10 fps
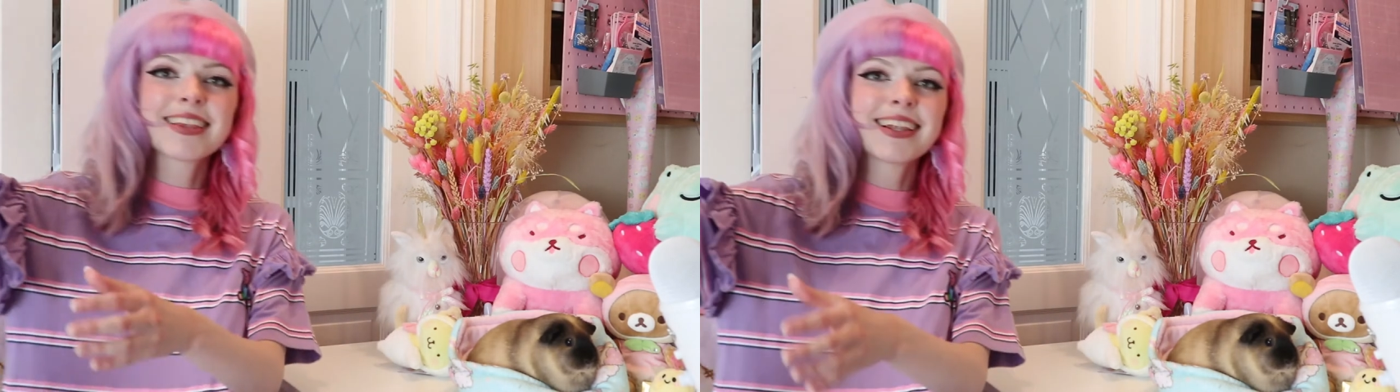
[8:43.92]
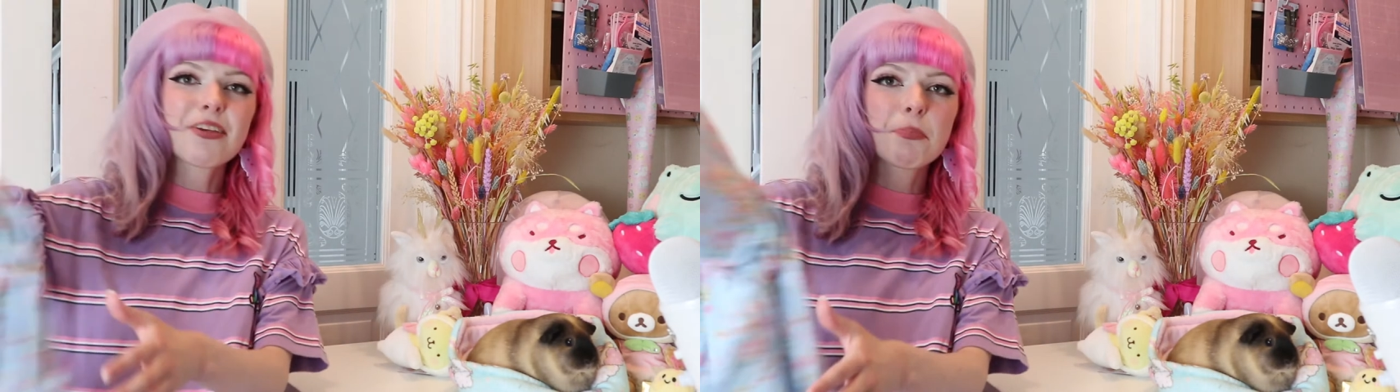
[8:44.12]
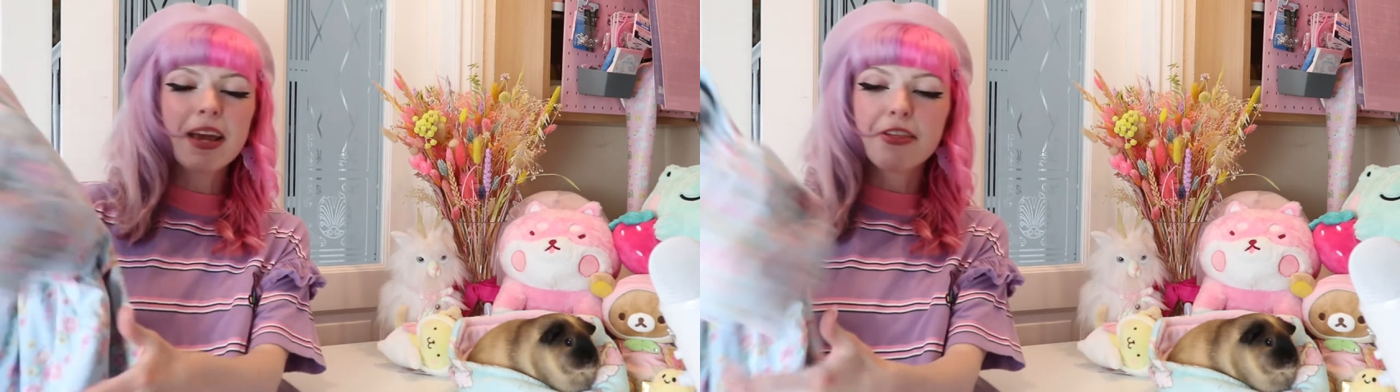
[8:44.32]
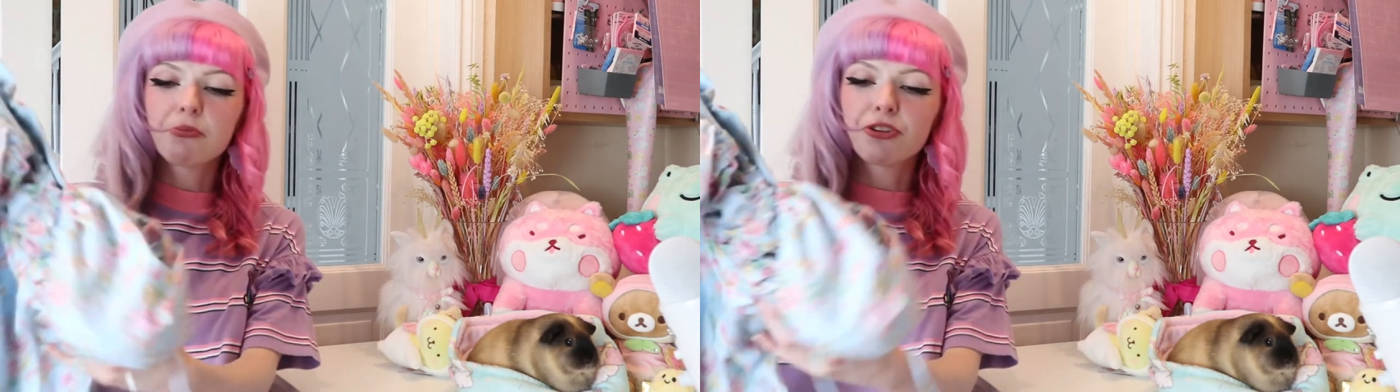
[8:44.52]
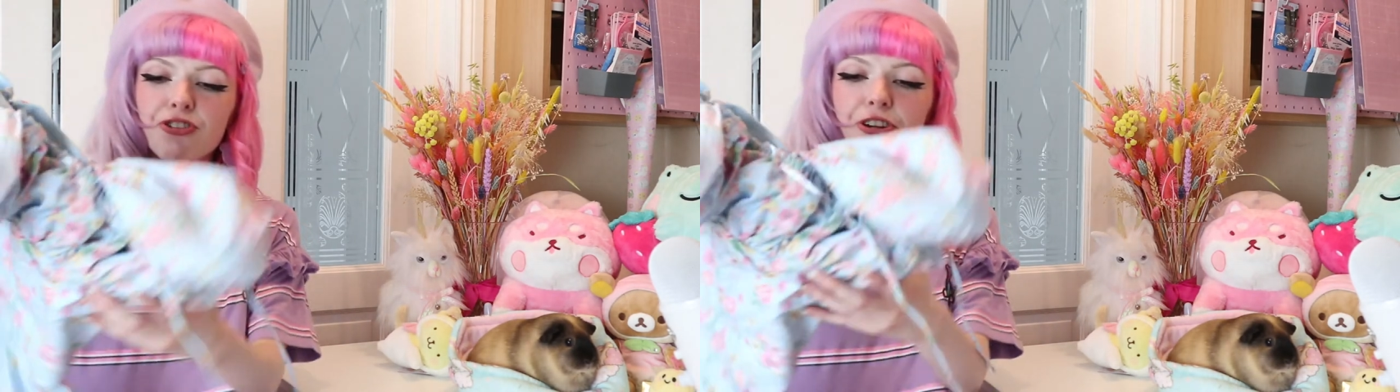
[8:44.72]
is the last piece
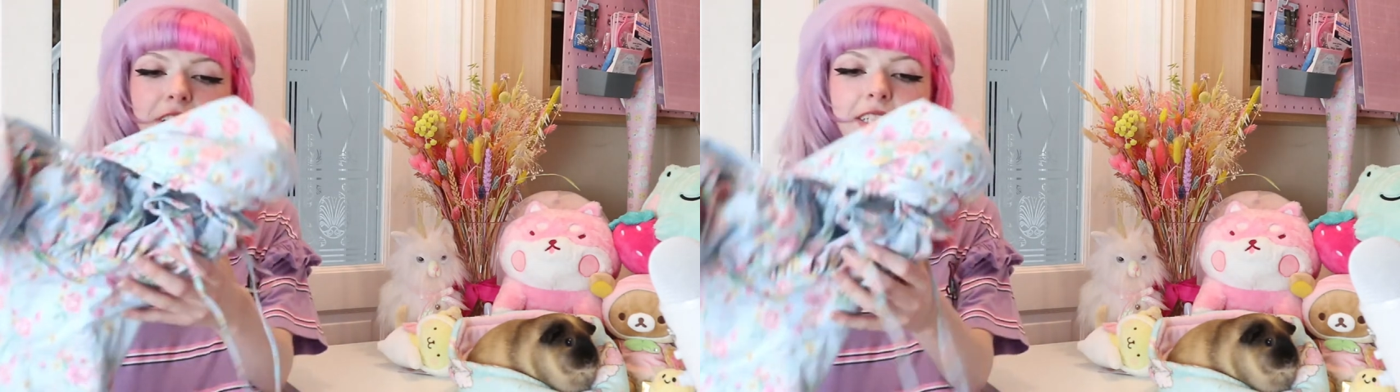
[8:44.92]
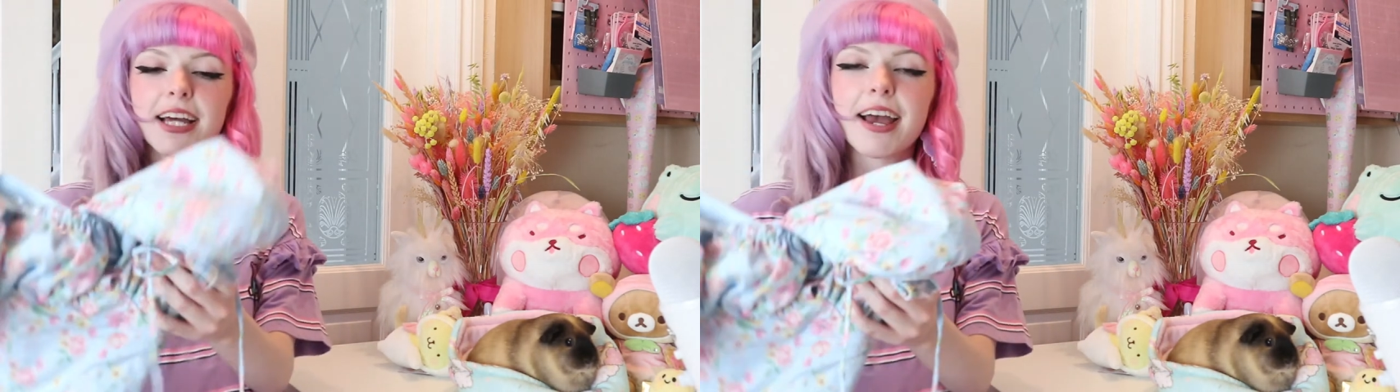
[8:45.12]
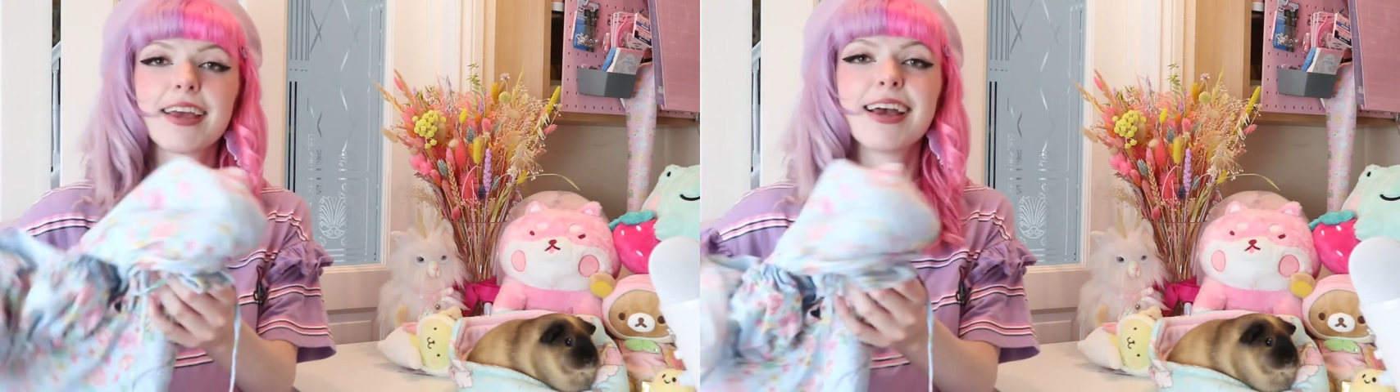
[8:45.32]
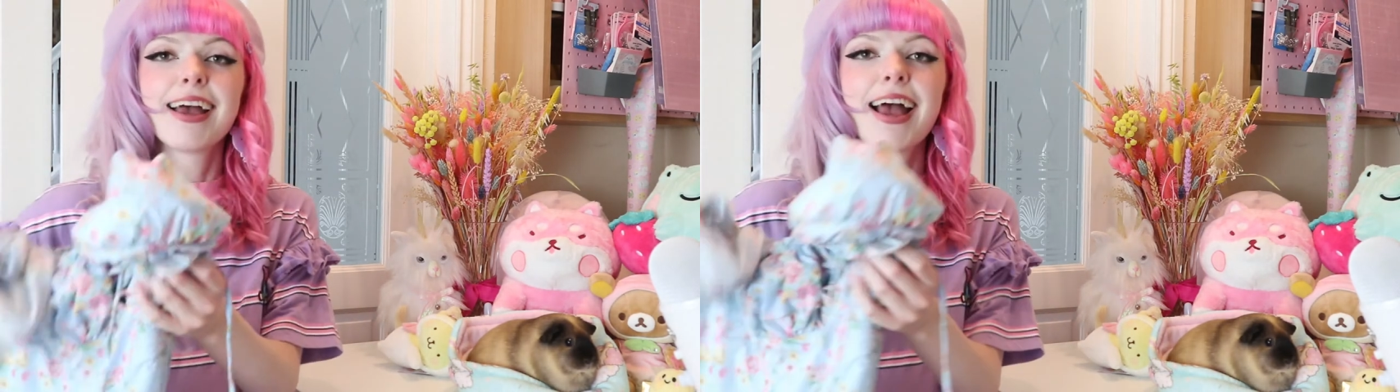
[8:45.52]
I'm going to show you today.